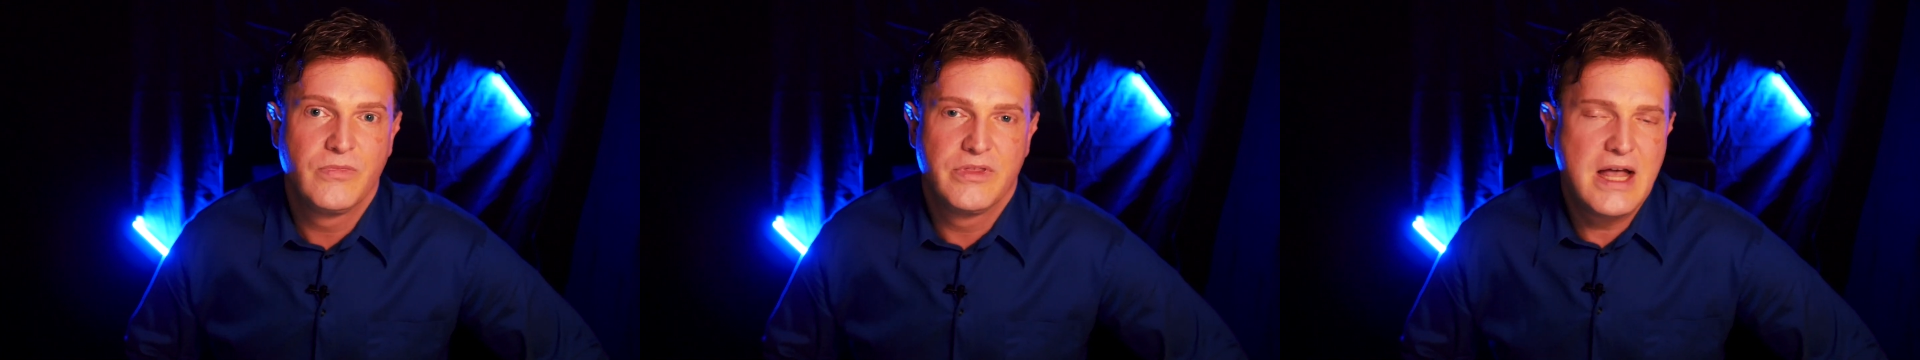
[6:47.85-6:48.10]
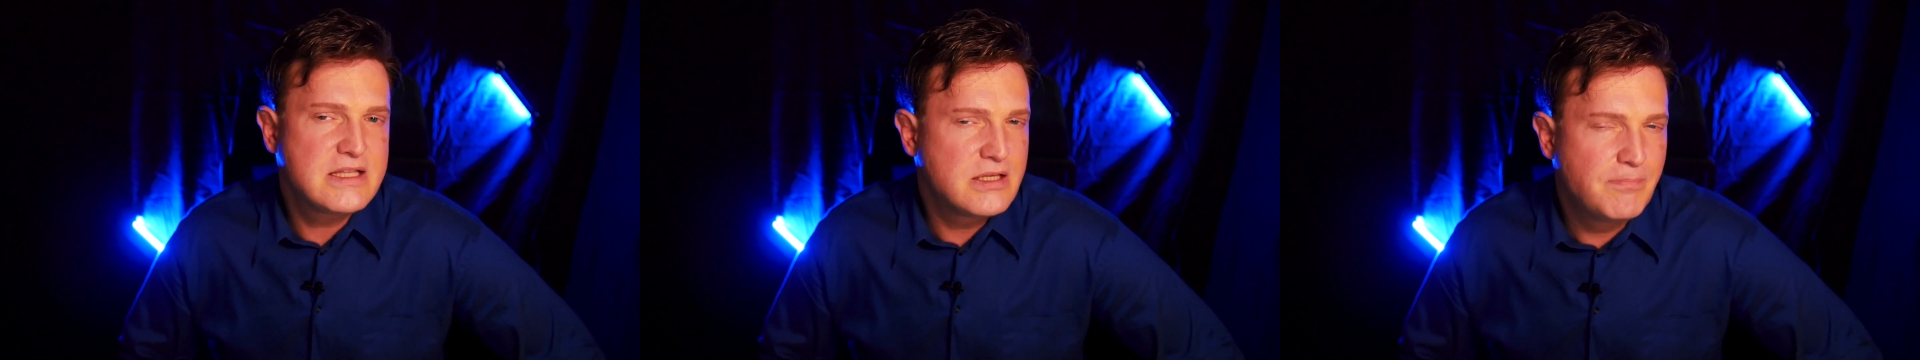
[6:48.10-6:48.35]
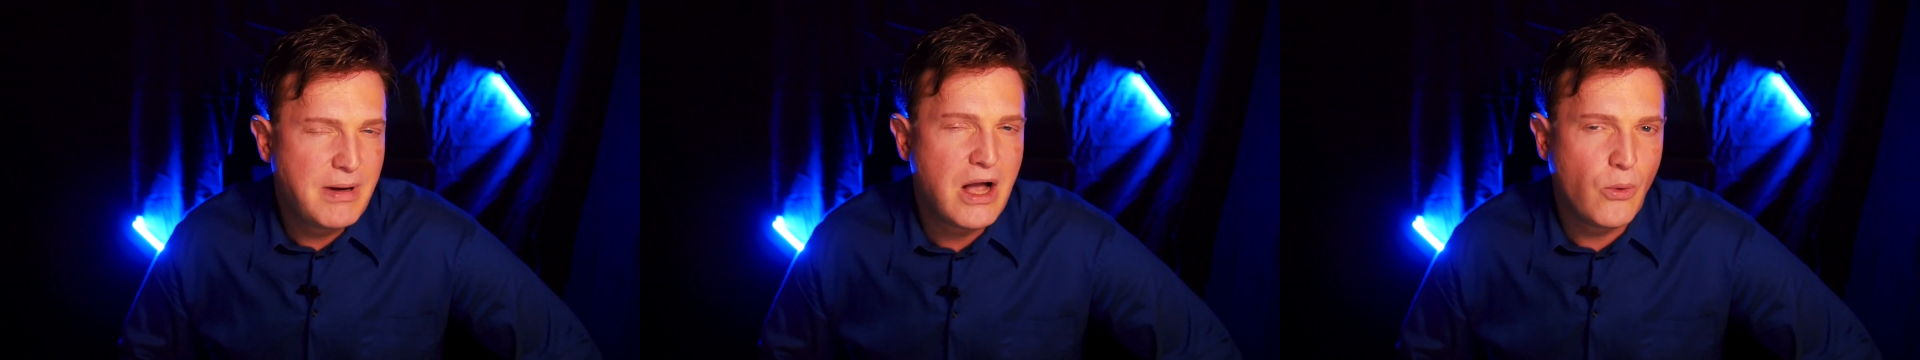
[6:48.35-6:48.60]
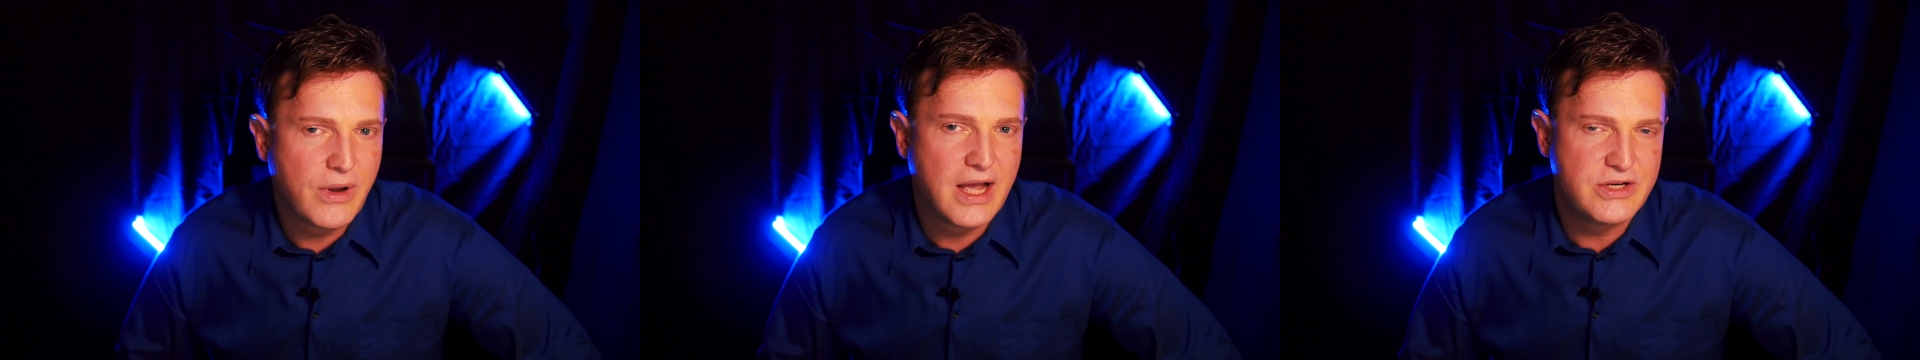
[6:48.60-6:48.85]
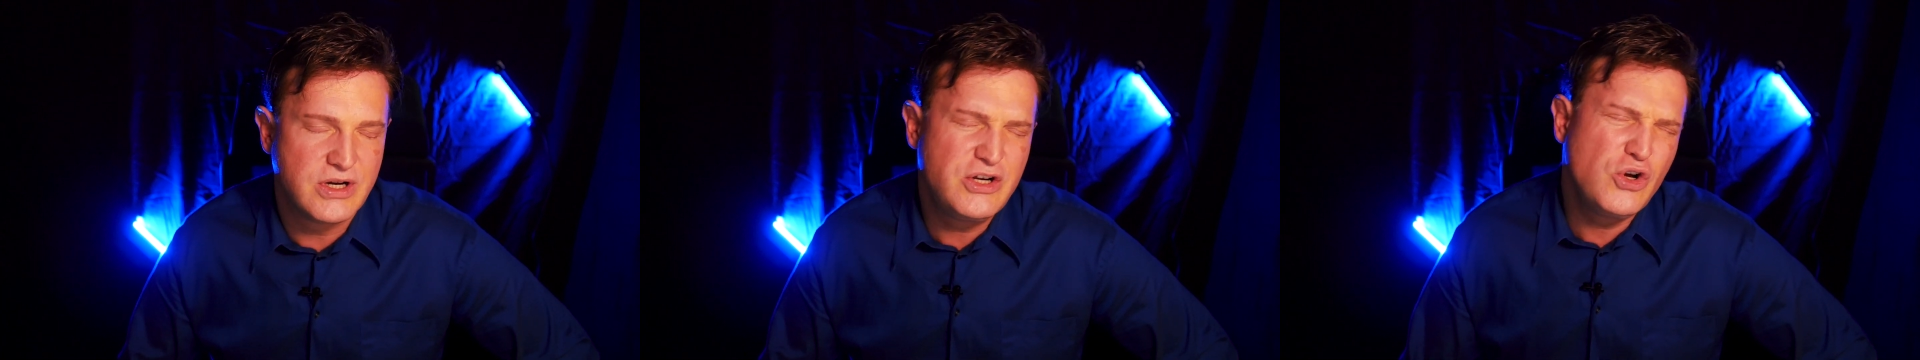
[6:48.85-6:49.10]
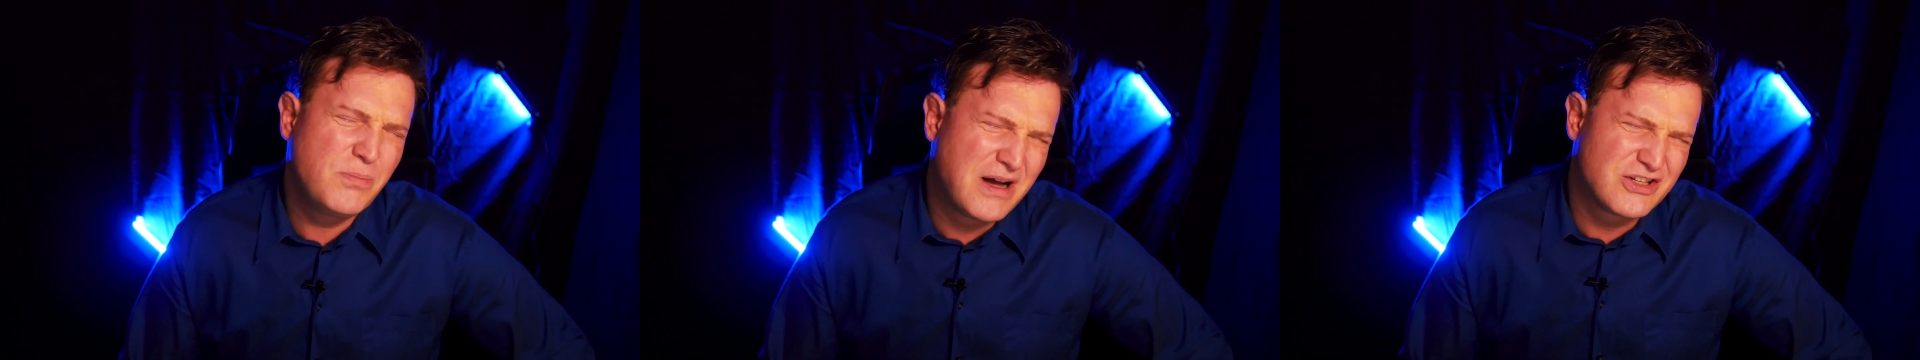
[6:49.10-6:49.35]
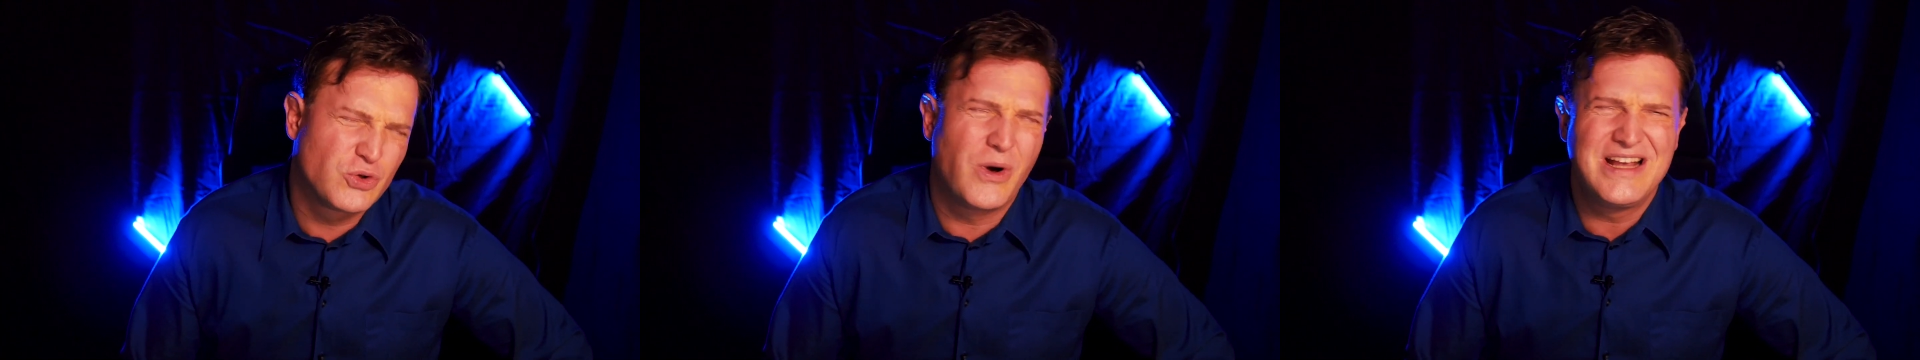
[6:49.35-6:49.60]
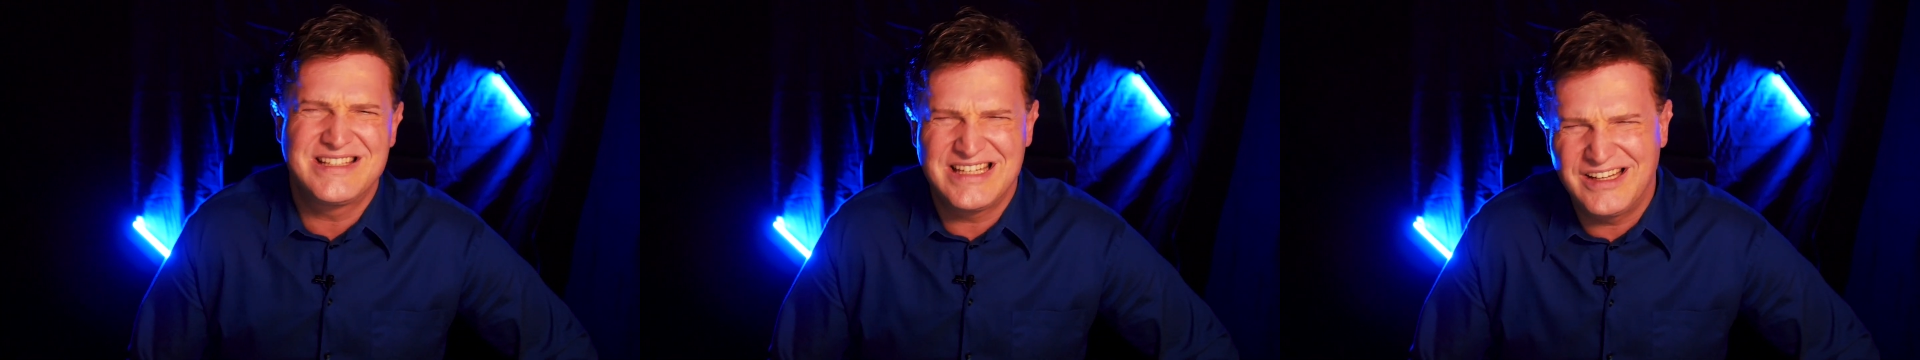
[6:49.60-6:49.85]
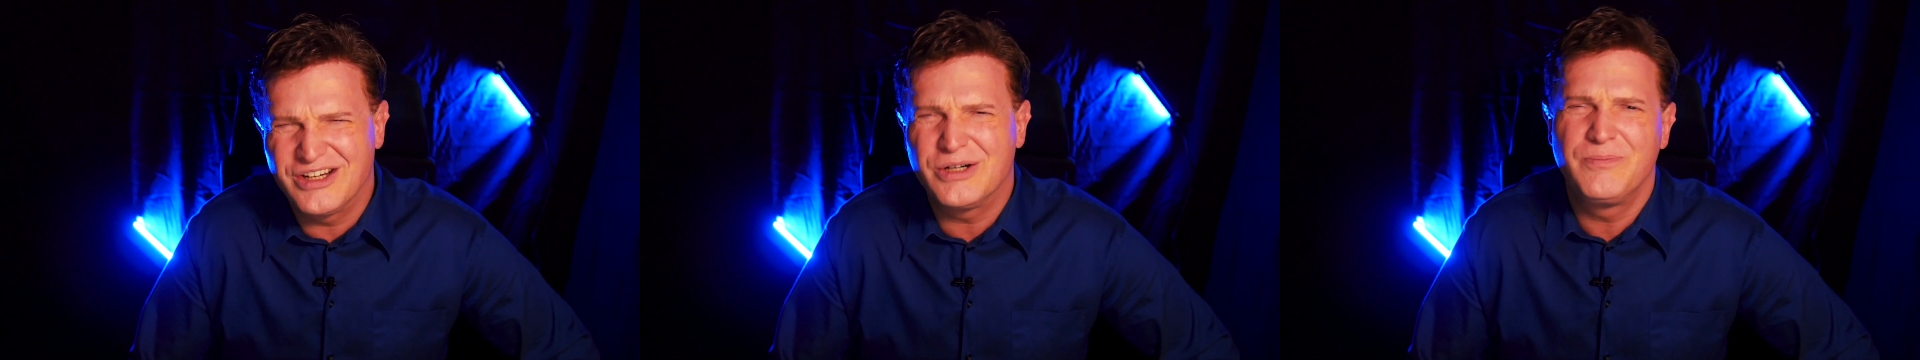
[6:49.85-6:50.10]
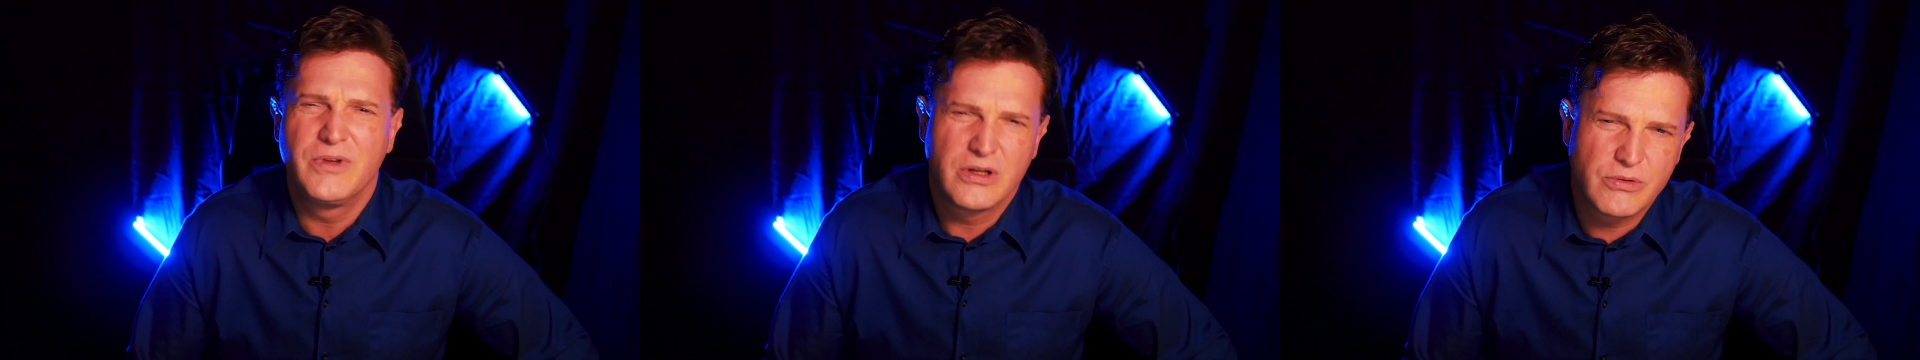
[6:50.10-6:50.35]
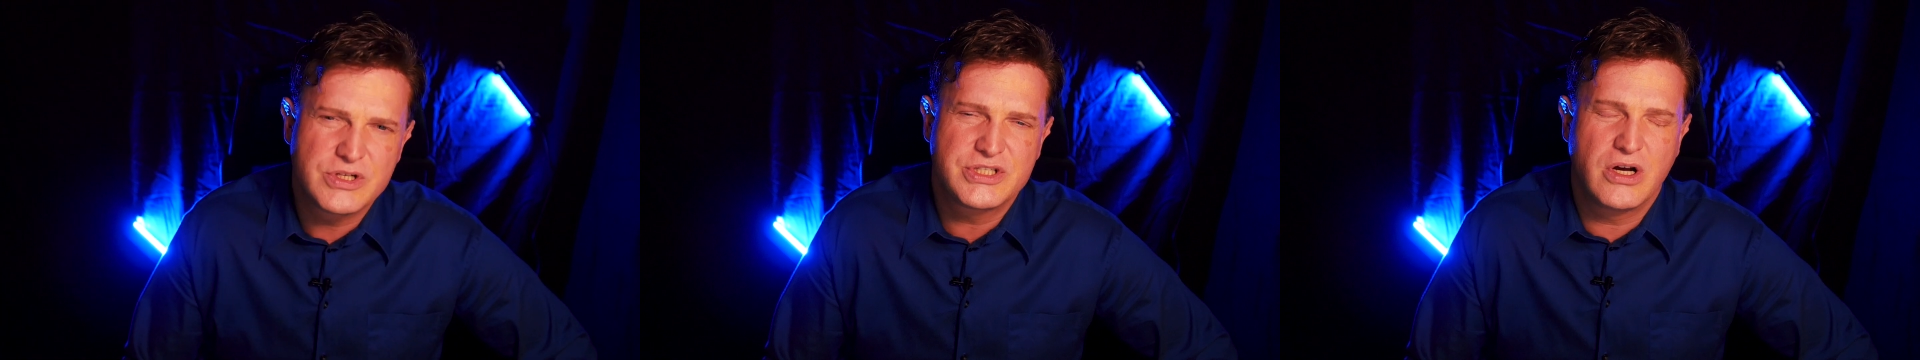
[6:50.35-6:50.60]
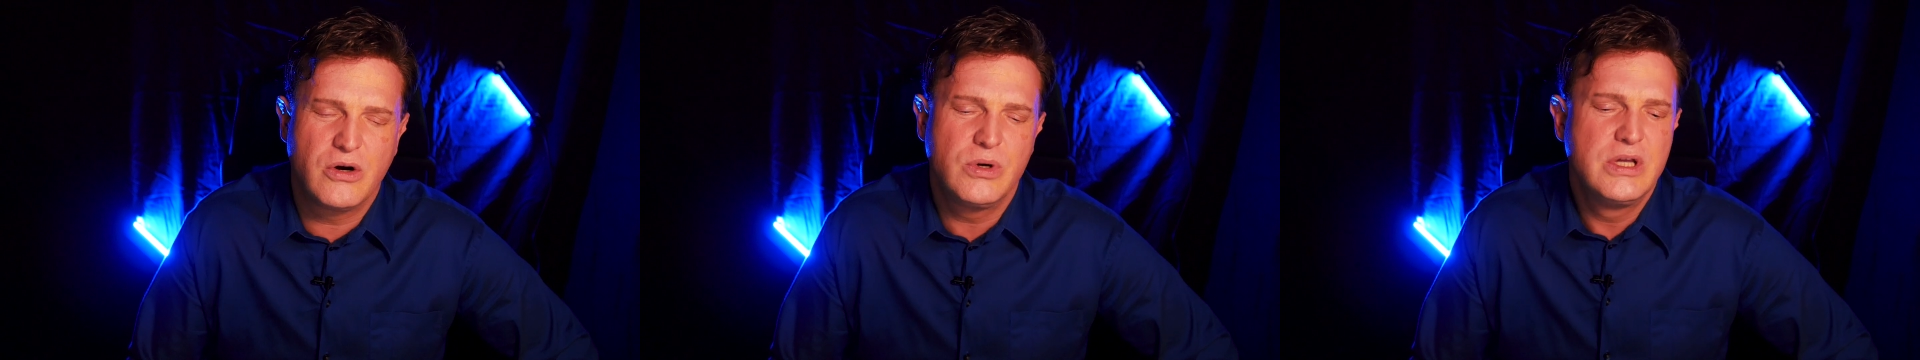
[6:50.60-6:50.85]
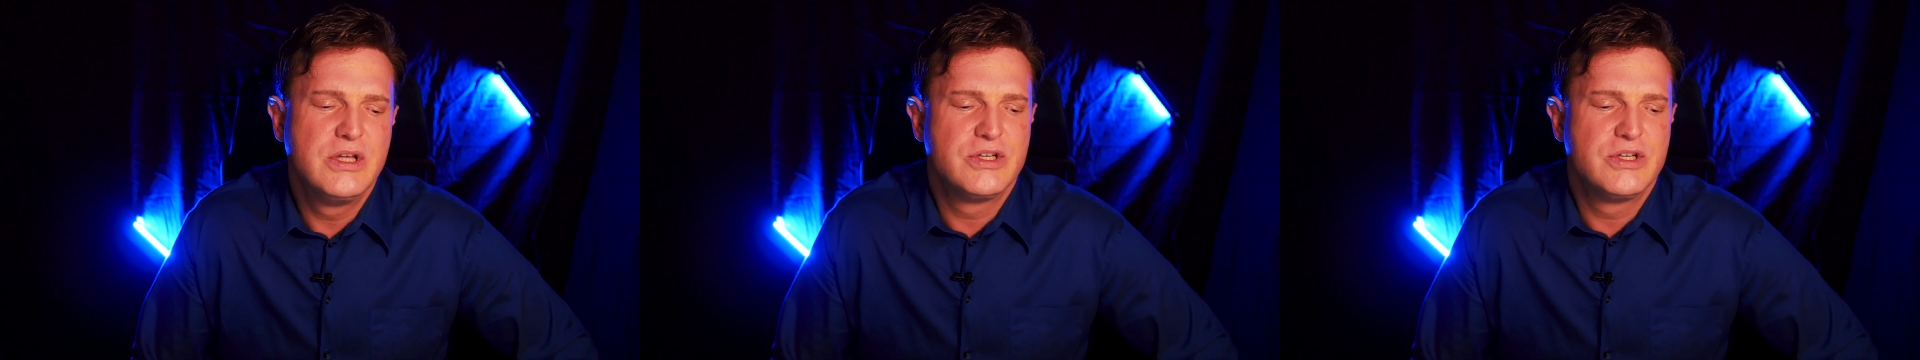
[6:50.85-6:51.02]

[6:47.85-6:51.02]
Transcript: That's about what I do. I do about twice a year or so.